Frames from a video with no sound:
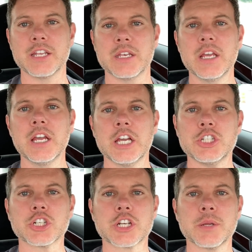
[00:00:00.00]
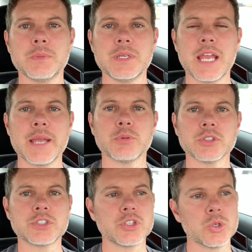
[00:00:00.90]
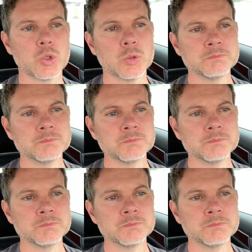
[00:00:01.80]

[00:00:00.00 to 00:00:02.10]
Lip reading: and you're going to be able to